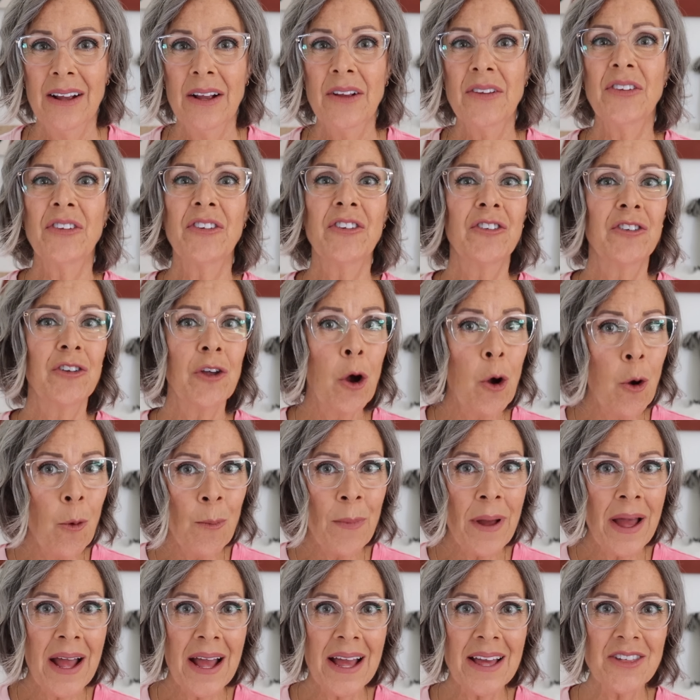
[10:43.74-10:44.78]
so
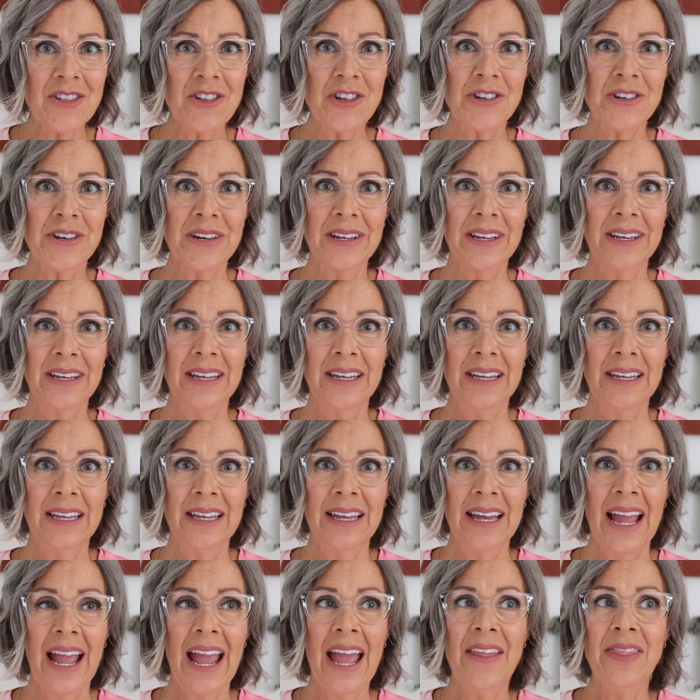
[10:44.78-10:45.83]
much,
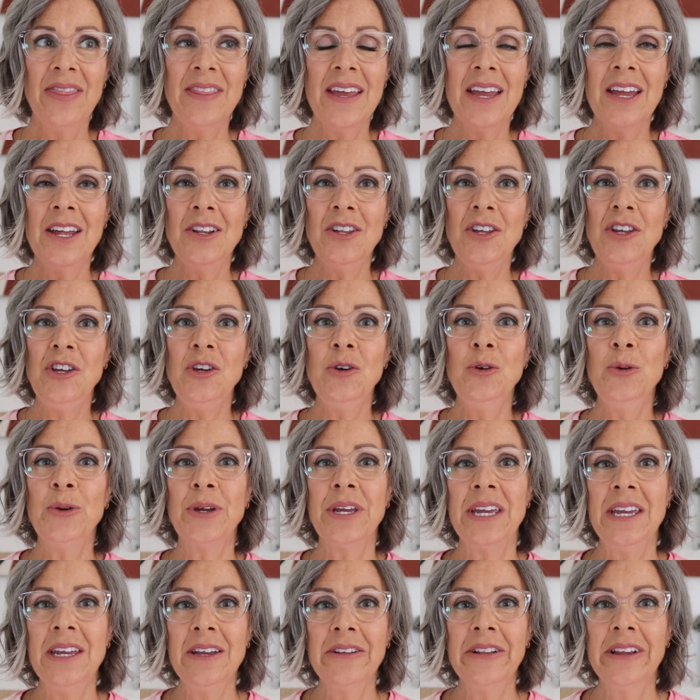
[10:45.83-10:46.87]
and then you
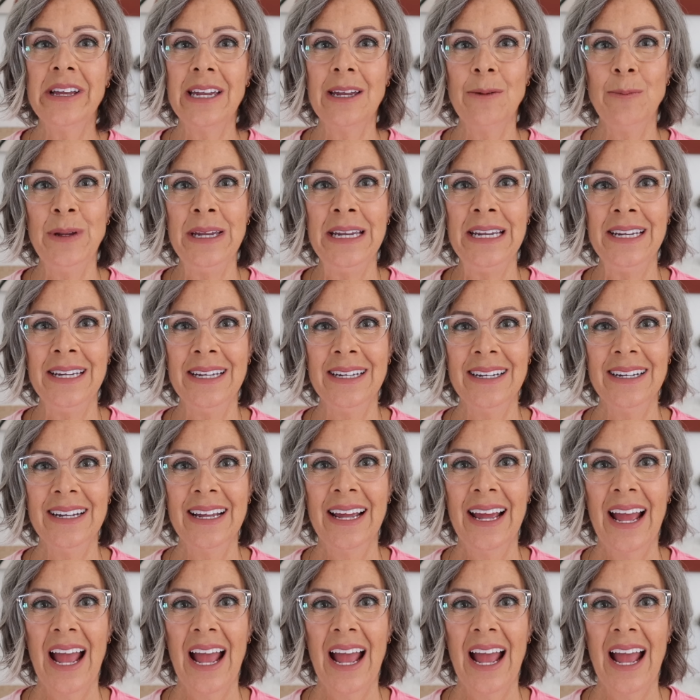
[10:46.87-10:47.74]
healing me